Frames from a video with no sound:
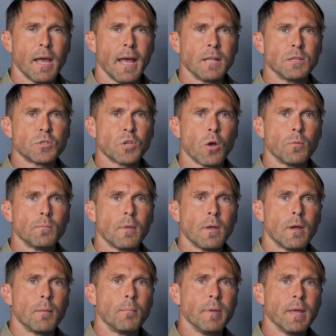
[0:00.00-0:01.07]
And so
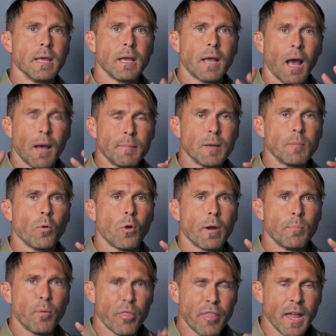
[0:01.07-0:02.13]
becoming more
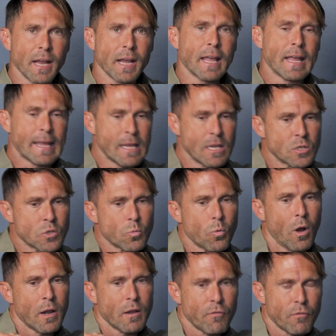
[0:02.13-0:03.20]
empathetic is
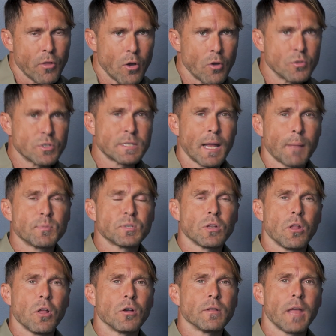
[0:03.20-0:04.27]
one of those steps
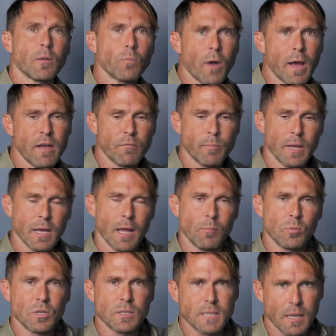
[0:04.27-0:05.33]
along that way of being
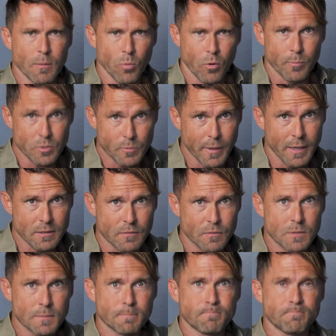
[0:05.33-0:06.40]
able to take more perspectives.